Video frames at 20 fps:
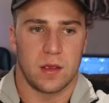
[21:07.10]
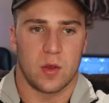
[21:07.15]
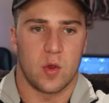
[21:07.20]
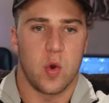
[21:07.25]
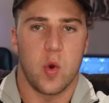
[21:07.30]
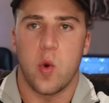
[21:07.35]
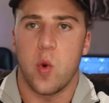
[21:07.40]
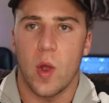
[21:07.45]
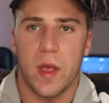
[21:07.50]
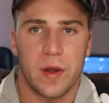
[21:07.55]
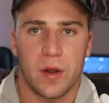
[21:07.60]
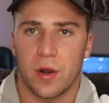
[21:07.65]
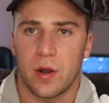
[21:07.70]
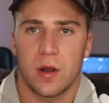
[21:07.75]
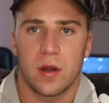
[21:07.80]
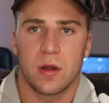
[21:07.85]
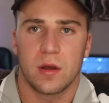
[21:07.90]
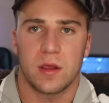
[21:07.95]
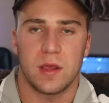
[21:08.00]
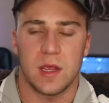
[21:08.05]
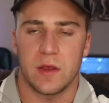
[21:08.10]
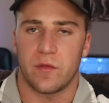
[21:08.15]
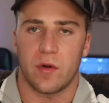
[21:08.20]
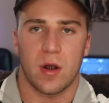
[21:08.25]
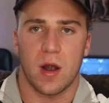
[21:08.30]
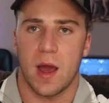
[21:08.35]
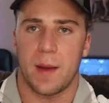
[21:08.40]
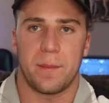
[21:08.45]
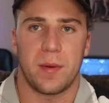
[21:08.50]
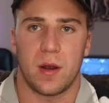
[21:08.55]
quitter,
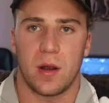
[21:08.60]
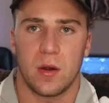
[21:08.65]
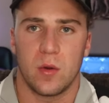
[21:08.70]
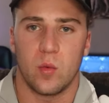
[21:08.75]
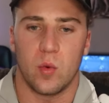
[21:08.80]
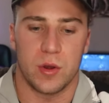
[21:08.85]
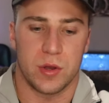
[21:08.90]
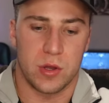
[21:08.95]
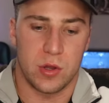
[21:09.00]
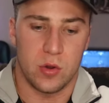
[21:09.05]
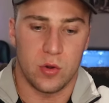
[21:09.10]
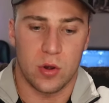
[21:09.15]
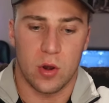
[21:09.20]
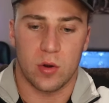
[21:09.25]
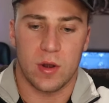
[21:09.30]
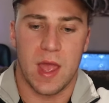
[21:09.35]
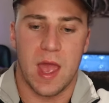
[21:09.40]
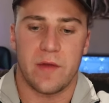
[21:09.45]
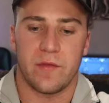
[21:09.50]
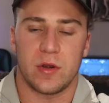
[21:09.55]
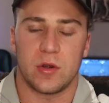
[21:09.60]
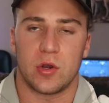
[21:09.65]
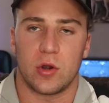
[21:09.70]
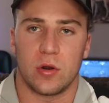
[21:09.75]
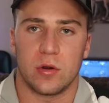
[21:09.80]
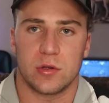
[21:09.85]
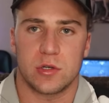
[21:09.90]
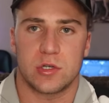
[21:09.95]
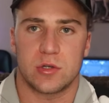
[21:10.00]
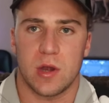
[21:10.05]
giver upper, when you don't have
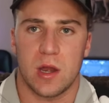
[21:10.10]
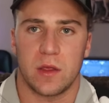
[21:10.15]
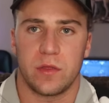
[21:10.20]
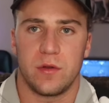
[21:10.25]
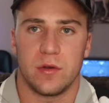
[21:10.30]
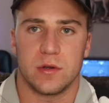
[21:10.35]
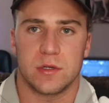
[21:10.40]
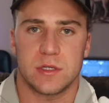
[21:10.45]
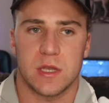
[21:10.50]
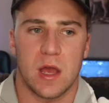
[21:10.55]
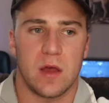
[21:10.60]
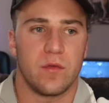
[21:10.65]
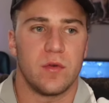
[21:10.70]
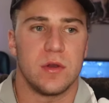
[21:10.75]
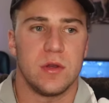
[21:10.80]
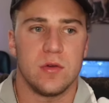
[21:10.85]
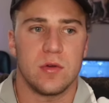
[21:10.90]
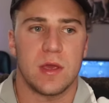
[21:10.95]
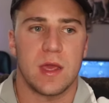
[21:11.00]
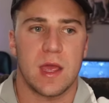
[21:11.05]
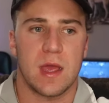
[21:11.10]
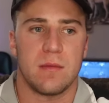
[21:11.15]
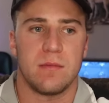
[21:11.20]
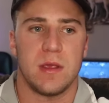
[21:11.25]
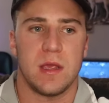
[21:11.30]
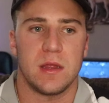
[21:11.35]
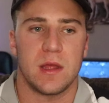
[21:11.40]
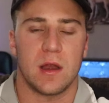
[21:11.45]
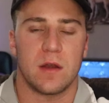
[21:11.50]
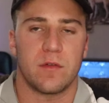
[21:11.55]
internal strength yourself, when you can't
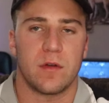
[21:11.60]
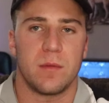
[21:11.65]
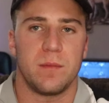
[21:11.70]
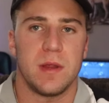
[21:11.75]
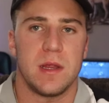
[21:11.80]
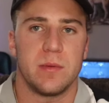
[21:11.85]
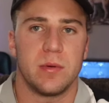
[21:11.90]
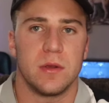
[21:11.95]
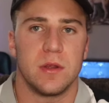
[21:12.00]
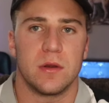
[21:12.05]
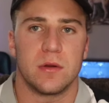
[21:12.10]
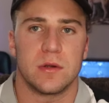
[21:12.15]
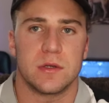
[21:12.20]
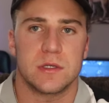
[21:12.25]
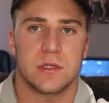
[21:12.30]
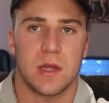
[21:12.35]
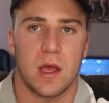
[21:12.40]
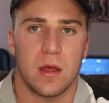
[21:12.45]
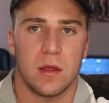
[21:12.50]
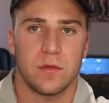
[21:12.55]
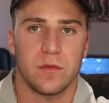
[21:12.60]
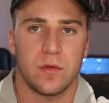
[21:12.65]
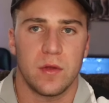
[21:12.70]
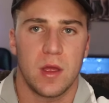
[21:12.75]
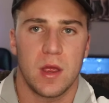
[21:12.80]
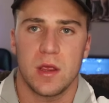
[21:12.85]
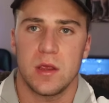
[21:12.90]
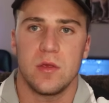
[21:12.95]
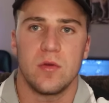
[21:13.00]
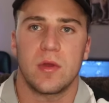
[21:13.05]
be there for people yourself.
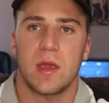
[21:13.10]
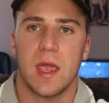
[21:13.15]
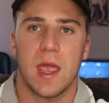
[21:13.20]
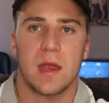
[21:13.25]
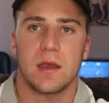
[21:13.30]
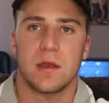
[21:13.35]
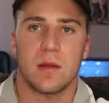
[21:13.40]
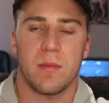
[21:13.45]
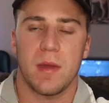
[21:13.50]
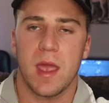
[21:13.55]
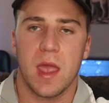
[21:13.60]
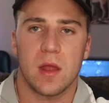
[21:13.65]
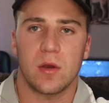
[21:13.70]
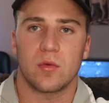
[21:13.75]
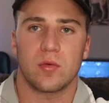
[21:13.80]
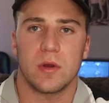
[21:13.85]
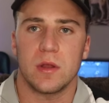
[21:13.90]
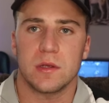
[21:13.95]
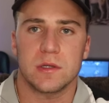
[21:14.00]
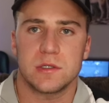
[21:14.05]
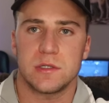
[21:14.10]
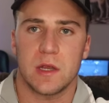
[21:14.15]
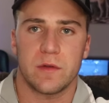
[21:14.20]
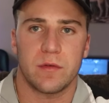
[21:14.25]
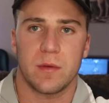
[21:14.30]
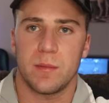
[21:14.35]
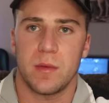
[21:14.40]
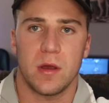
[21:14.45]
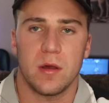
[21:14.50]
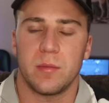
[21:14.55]
You can't demand real
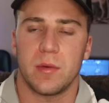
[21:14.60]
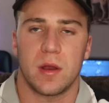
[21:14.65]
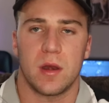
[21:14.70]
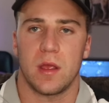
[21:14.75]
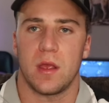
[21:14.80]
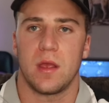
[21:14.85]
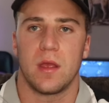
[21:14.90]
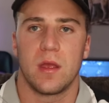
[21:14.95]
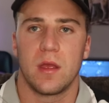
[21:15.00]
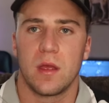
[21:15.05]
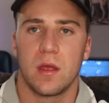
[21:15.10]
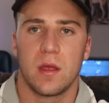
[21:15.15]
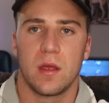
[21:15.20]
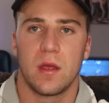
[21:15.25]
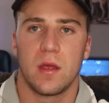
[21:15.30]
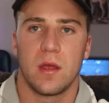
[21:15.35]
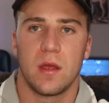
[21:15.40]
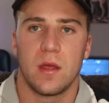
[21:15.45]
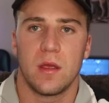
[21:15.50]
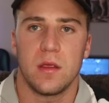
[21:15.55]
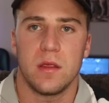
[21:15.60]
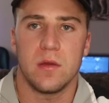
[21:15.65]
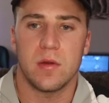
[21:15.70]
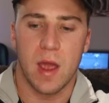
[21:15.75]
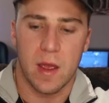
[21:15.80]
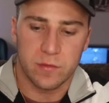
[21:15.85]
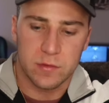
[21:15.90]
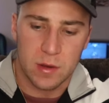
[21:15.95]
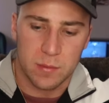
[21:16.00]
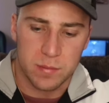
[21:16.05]
shit from nobody. You
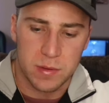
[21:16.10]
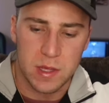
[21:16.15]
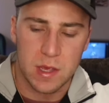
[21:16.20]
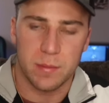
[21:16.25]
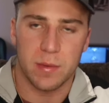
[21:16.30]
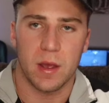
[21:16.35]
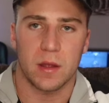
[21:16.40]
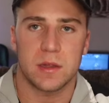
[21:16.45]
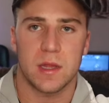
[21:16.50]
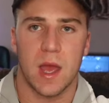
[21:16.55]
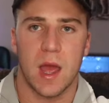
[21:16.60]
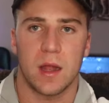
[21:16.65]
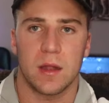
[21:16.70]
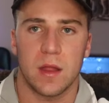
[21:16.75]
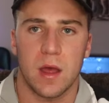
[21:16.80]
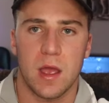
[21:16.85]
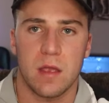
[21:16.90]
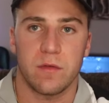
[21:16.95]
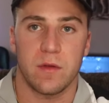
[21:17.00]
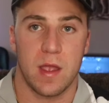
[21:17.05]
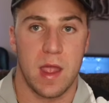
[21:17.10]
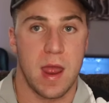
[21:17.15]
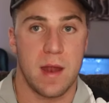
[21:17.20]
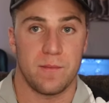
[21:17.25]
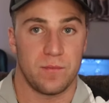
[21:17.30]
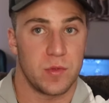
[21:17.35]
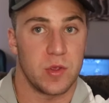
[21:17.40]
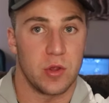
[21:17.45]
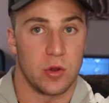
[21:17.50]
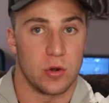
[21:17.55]
have to be about that life,
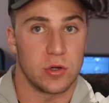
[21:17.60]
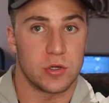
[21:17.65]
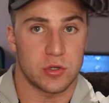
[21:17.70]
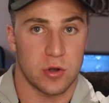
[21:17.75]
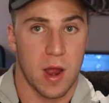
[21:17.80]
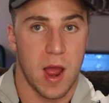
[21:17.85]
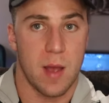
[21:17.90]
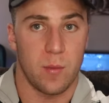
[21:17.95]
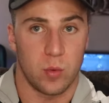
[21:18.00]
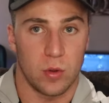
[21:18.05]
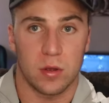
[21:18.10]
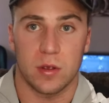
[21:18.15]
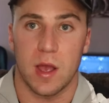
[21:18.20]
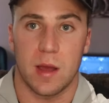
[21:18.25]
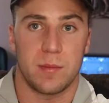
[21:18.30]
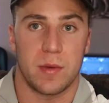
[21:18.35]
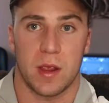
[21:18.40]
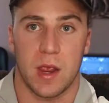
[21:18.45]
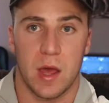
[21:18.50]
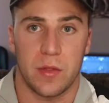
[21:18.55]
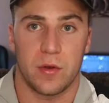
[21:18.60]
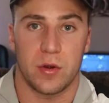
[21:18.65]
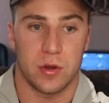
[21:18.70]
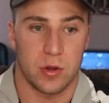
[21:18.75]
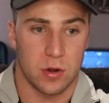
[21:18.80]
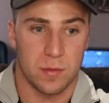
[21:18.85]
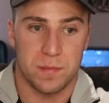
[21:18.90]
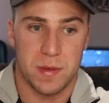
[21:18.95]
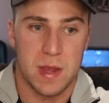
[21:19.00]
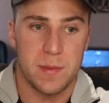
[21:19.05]
and your tribe will come together.
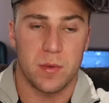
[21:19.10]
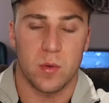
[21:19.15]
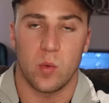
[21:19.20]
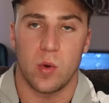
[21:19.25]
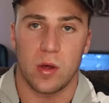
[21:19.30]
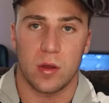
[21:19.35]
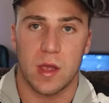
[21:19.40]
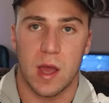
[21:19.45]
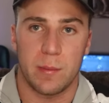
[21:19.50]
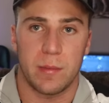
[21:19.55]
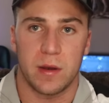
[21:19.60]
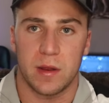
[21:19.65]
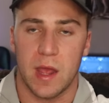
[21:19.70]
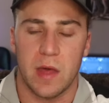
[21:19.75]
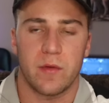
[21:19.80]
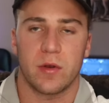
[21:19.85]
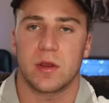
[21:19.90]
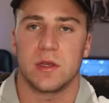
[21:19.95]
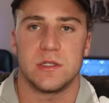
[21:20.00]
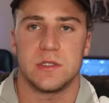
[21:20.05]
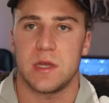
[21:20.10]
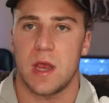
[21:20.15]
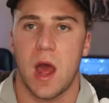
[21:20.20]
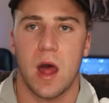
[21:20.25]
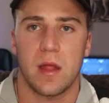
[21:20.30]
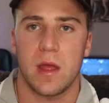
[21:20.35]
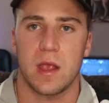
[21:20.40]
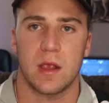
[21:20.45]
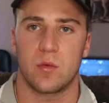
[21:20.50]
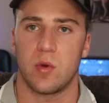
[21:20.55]
Your people will come together, because
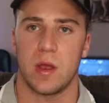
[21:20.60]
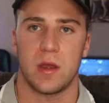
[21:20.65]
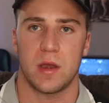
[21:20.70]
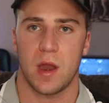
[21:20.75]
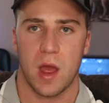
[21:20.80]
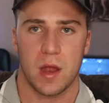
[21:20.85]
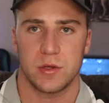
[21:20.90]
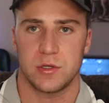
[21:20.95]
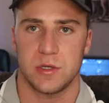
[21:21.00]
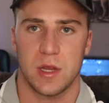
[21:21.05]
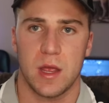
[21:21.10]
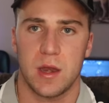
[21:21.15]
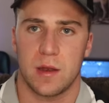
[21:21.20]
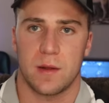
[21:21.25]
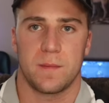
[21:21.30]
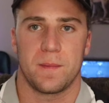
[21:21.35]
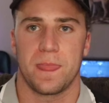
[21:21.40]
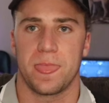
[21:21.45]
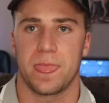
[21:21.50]
y'all ain't quitting on shit.